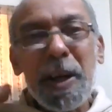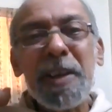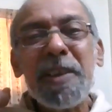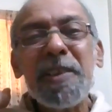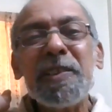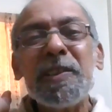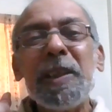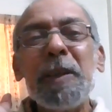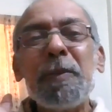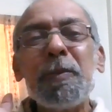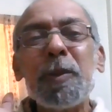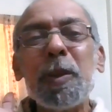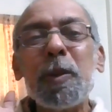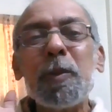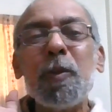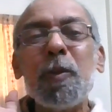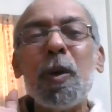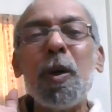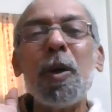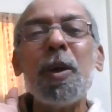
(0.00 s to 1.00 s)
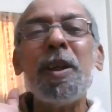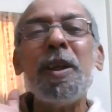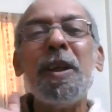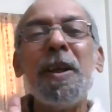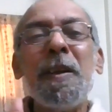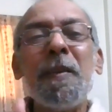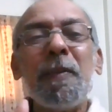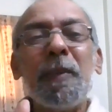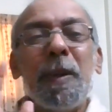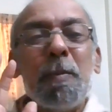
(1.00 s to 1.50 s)
is left out for
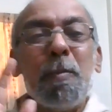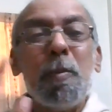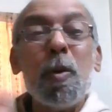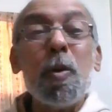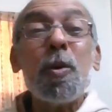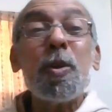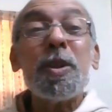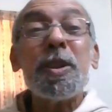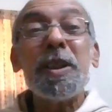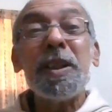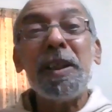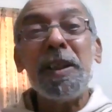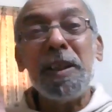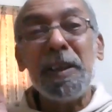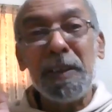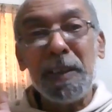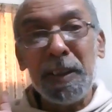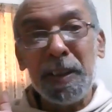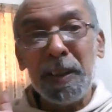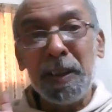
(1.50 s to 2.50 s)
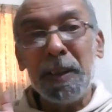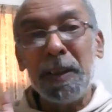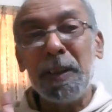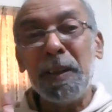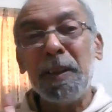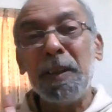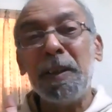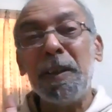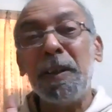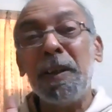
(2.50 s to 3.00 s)
the moksha,
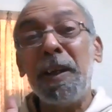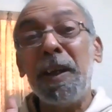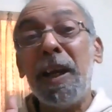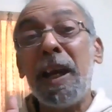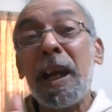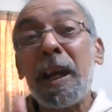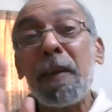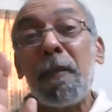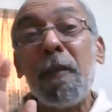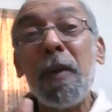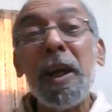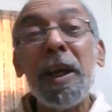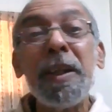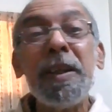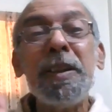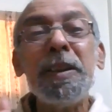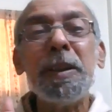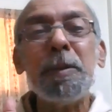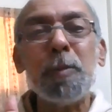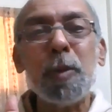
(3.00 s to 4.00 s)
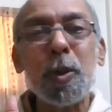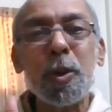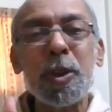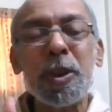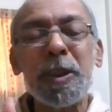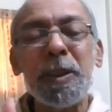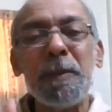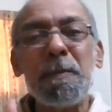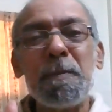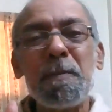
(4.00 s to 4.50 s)
acquiring the
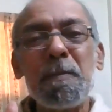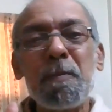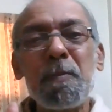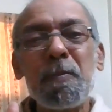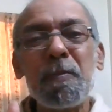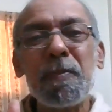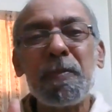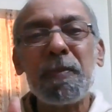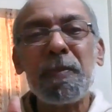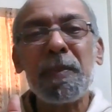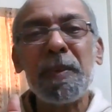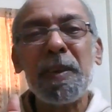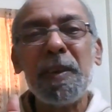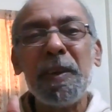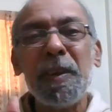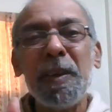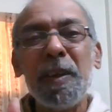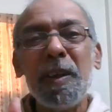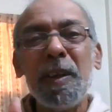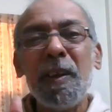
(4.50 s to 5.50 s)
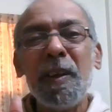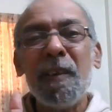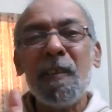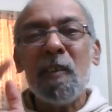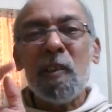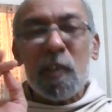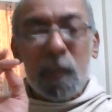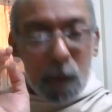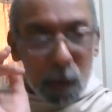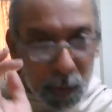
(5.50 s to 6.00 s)
moksha.
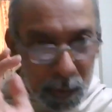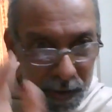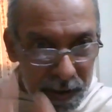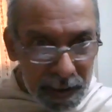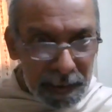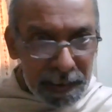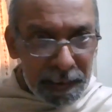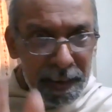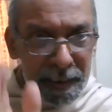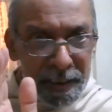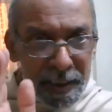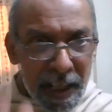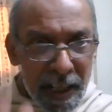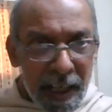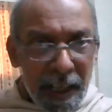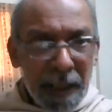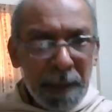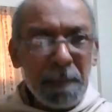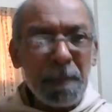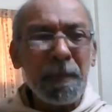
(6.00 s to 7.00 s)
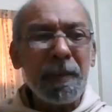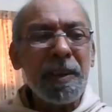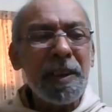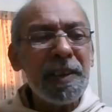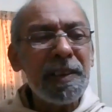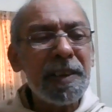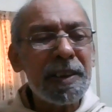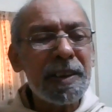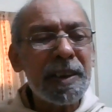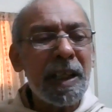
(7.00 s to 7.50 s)
So till the
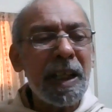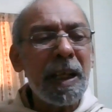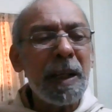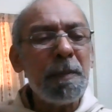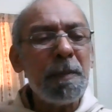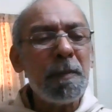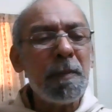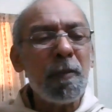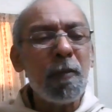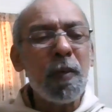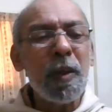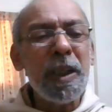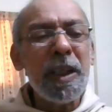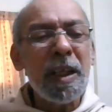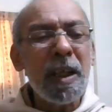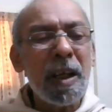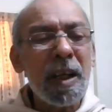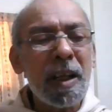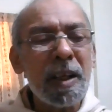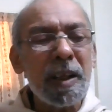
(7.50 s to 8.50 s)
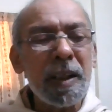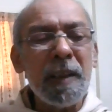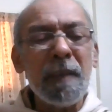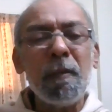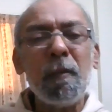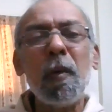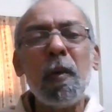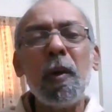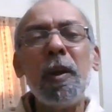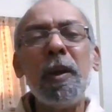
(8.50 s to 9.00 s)
time we are
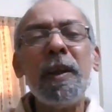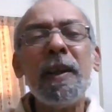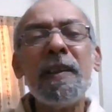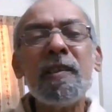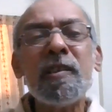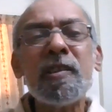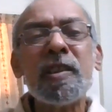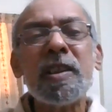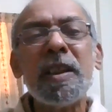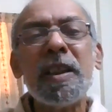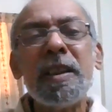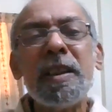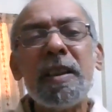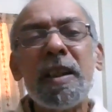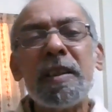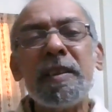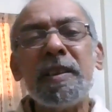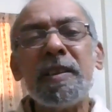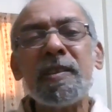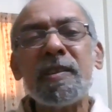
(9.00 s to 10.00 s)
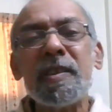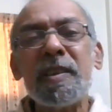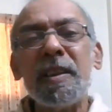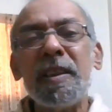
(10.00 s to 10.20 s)
influenced under this